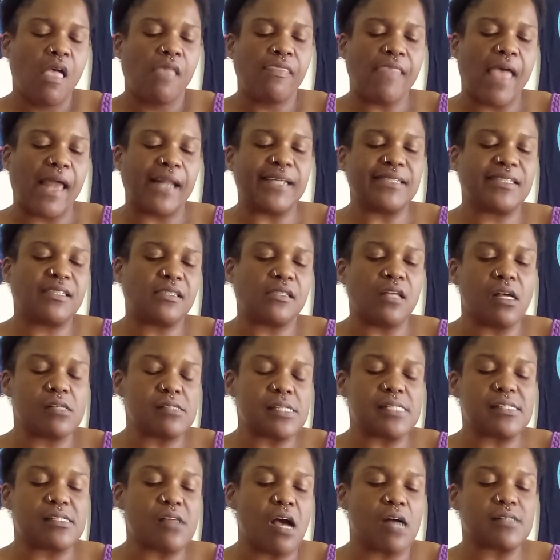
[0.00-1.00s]
That is stuck,
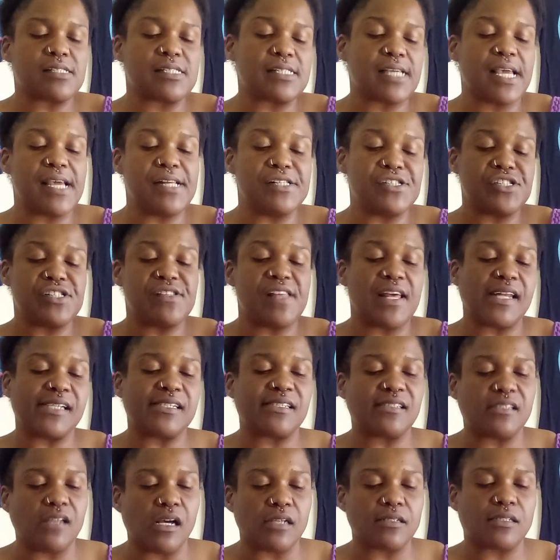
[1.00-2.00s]
this toxic energy that
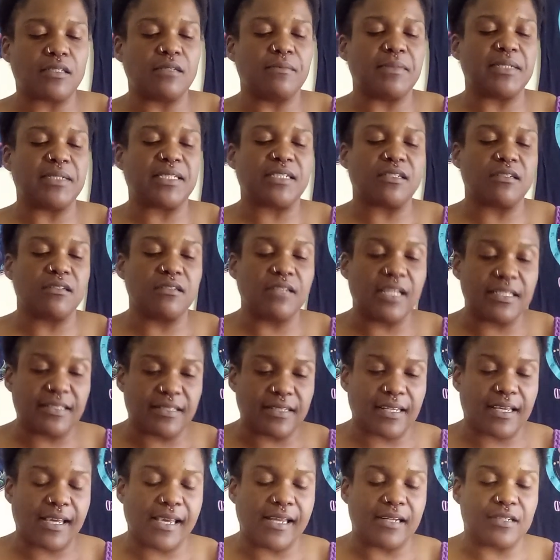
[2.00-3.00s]
is stuck to
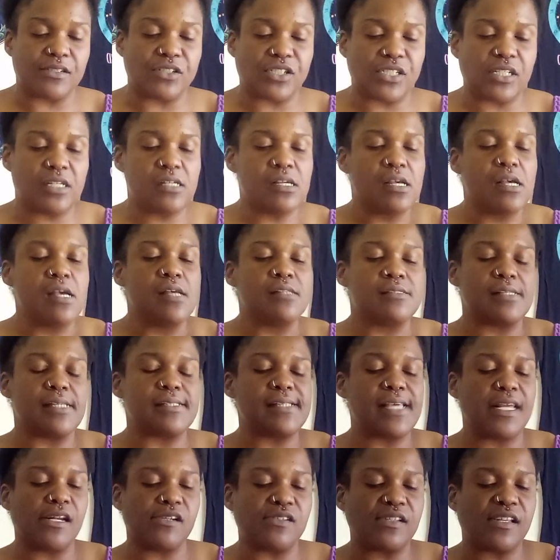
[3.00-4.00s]
materialistic energy. This
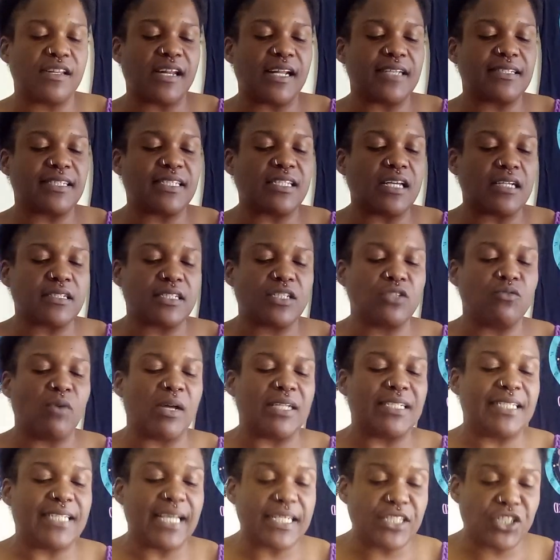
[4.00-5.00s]
energy that is stuck to
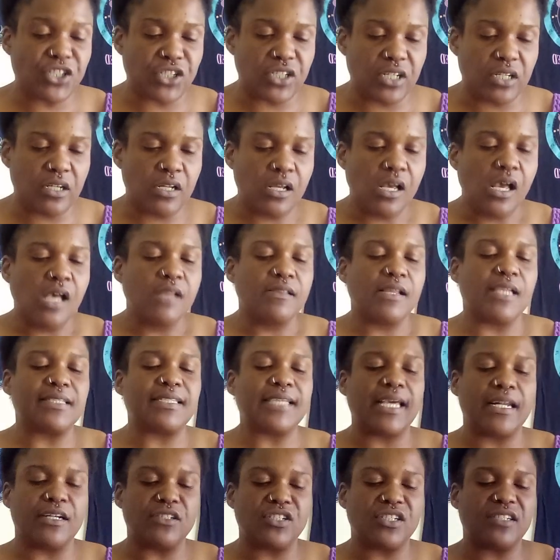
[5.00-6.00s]
addiction. This
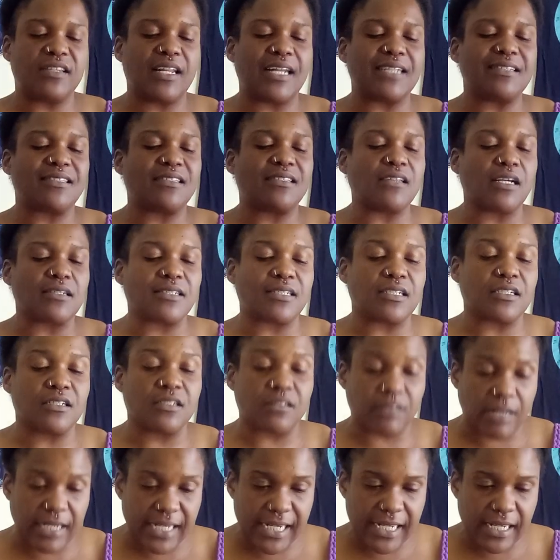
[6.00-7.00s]
energy that is stuck to
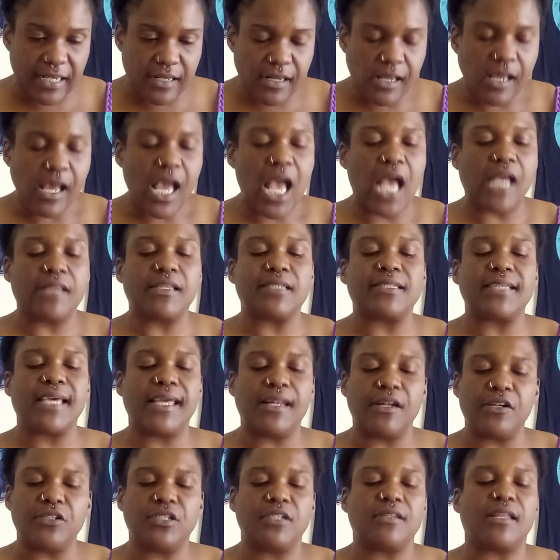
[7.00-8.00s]
greed. And this
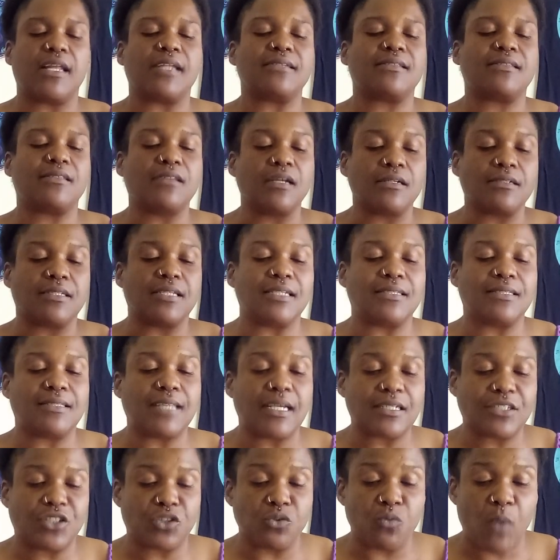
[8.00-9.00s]
energy that is stuck to
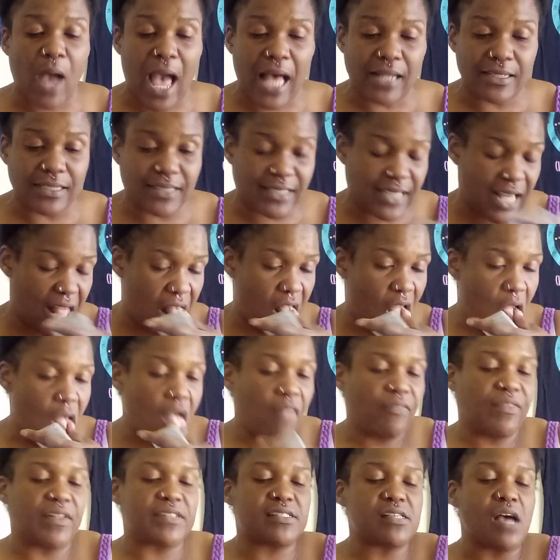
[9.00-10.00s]
sexuality.
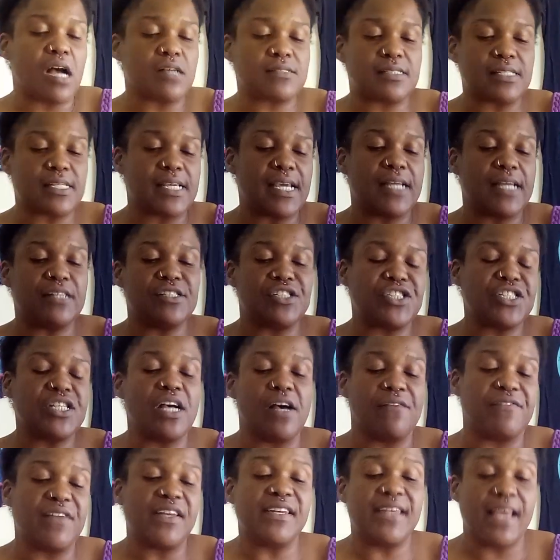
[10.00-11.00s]
The toxic energy
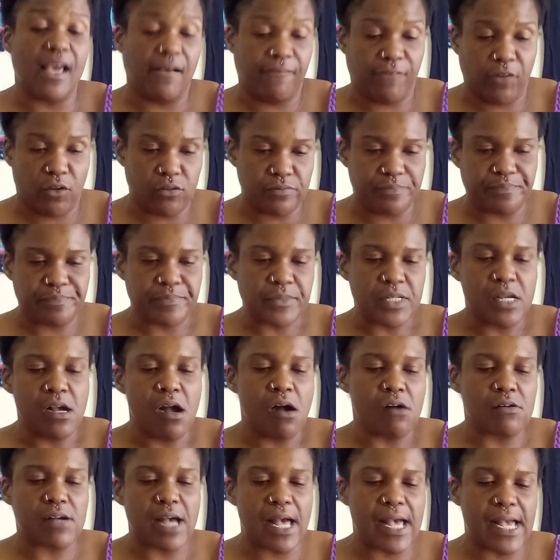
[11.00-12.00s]
of the devil,
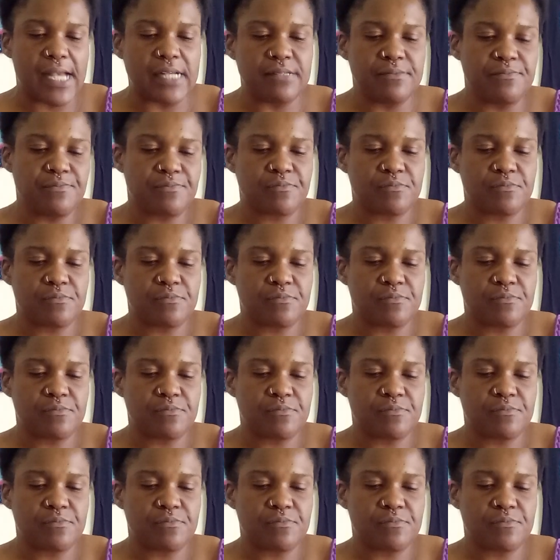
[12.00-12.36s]
okay?